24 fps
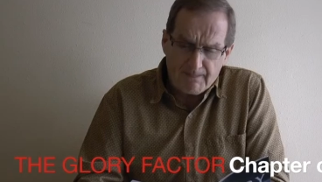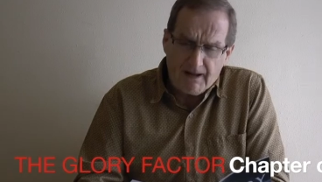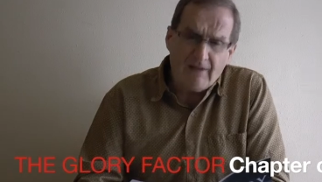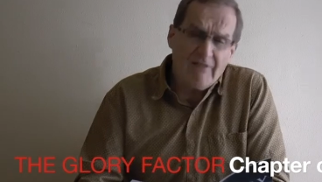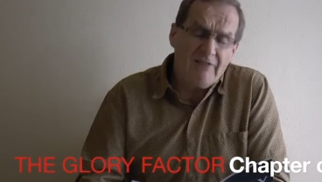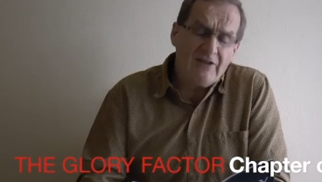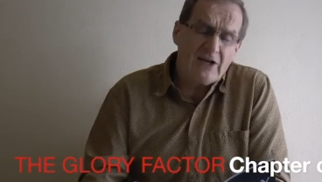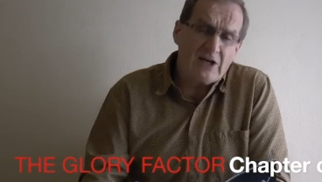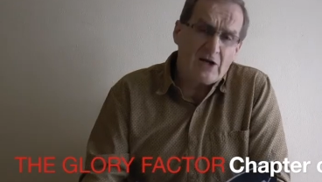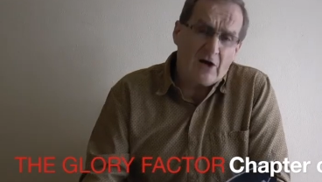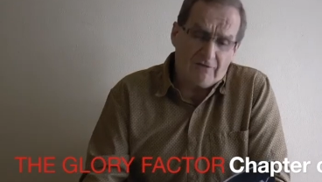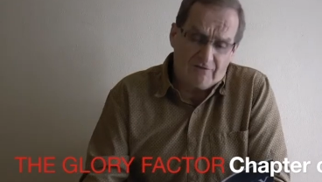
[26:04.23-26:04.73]
I
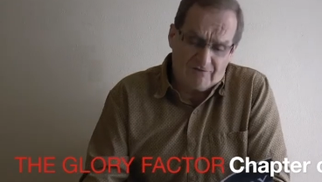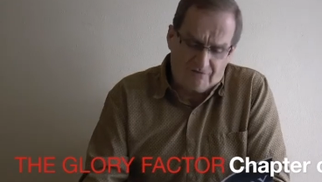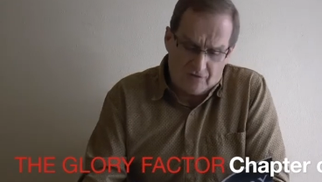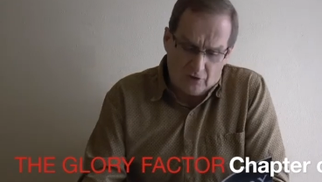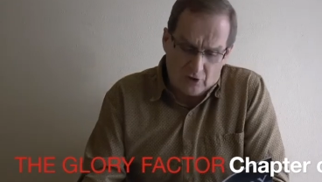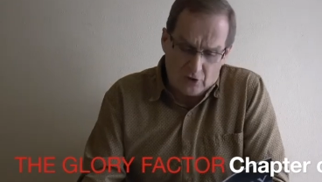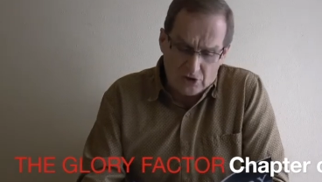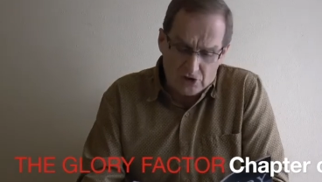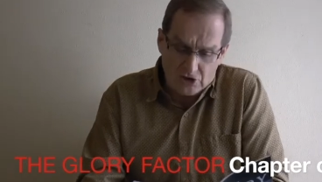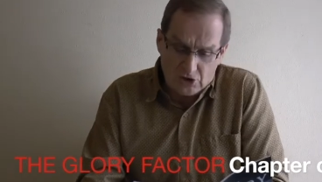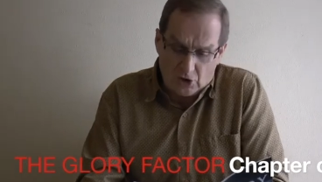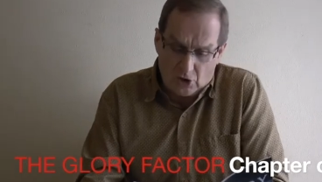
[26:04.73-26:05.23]
think our
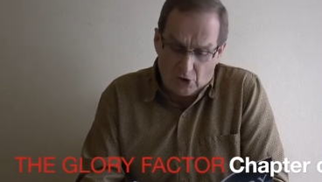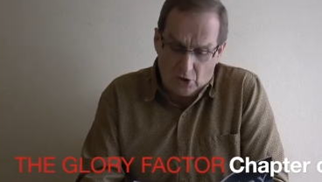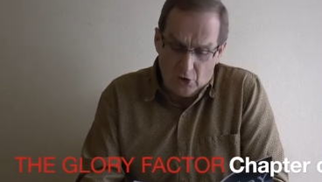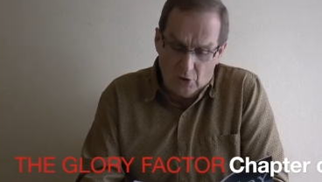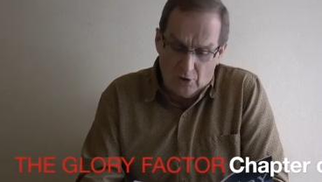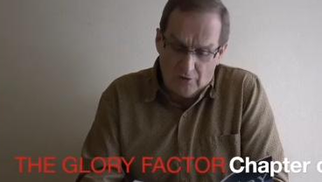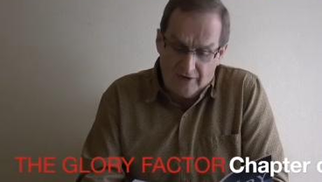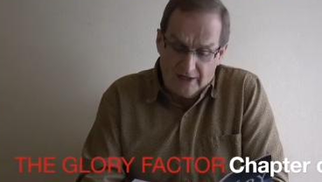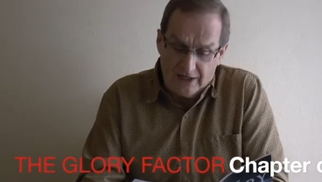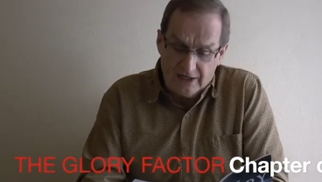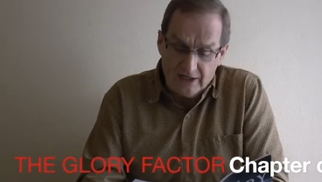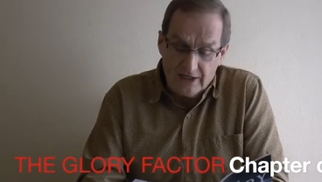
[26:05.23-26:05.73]
first
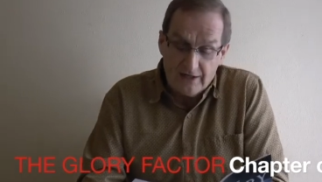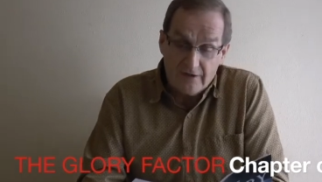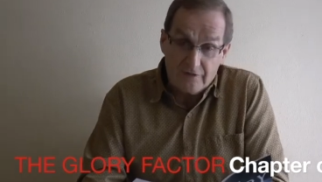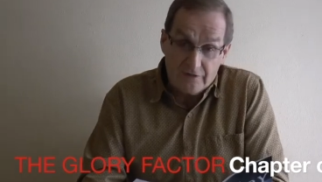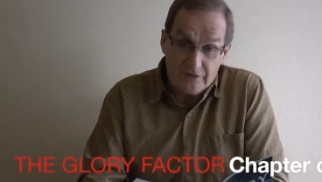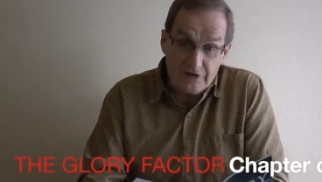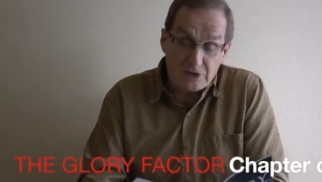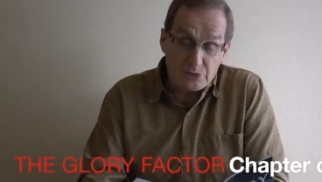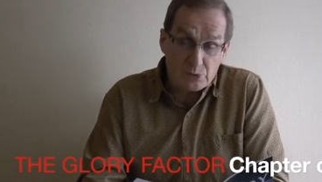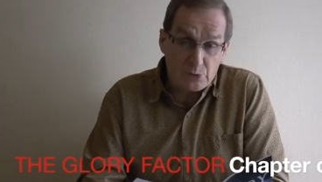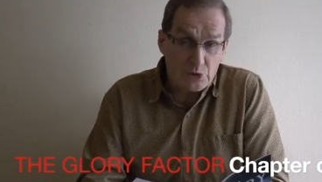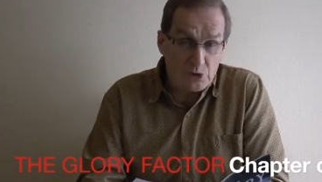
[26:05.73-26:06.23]
clue that
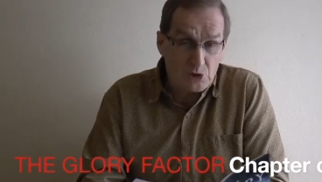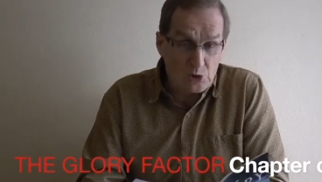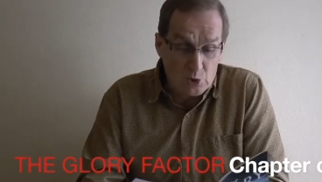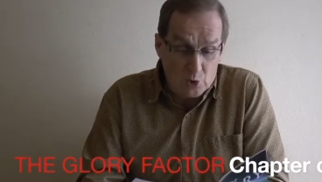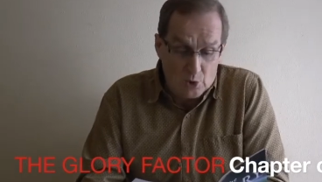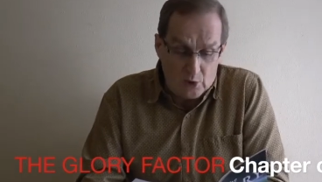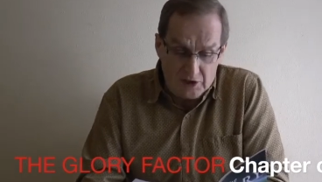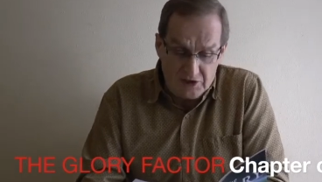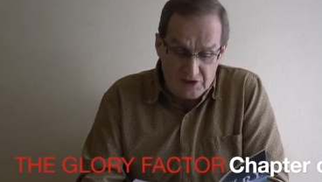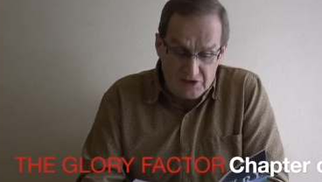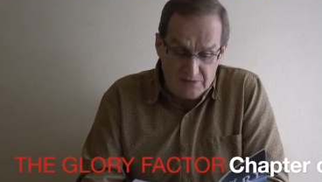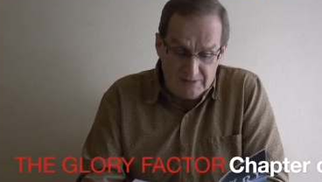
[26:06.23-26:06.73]
this was
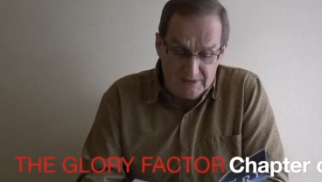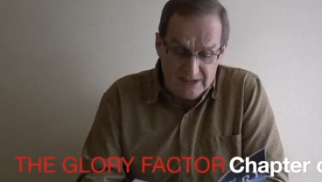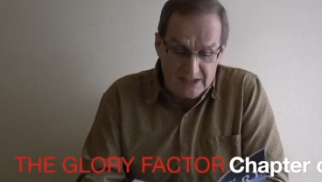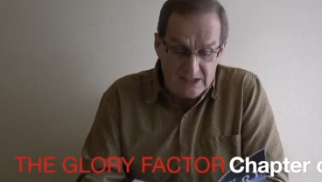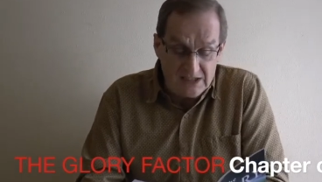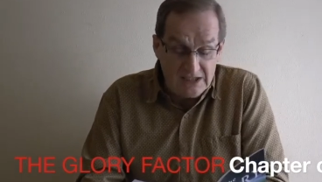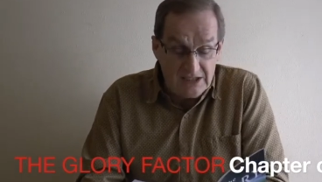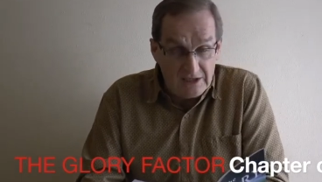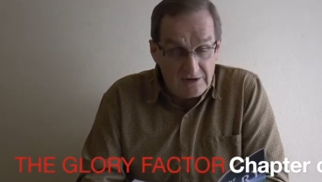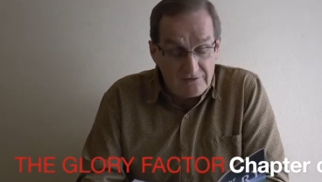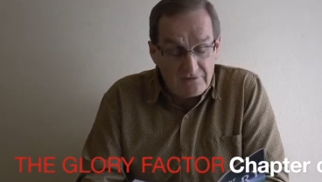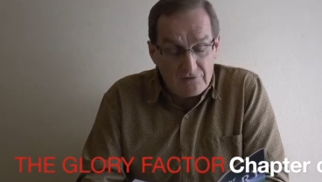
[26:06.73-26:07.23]
going to be
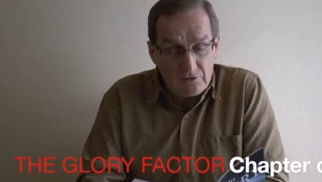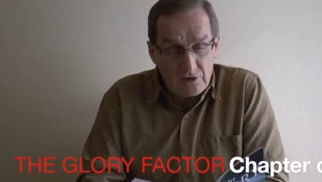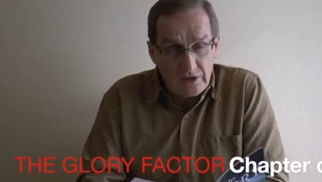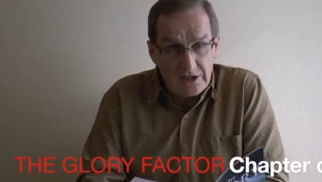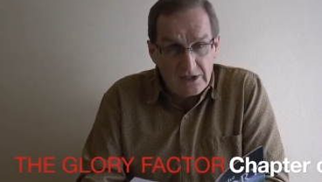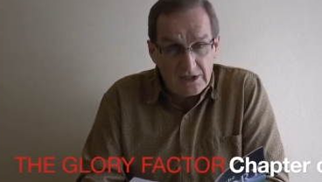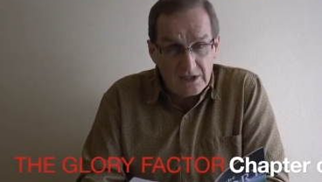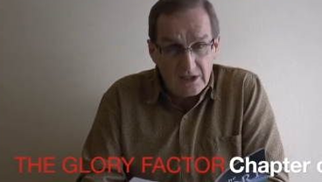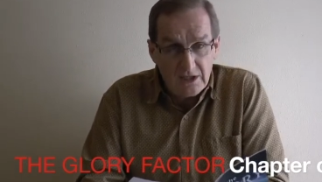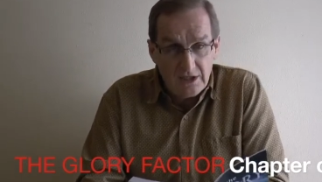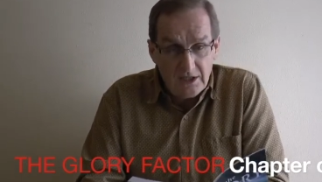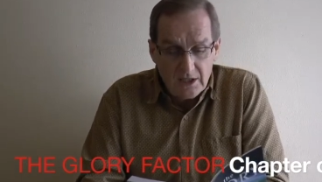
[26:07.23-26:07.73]

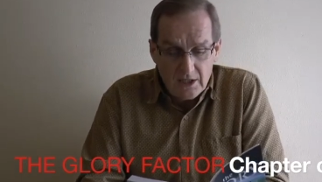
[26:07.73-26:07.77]
different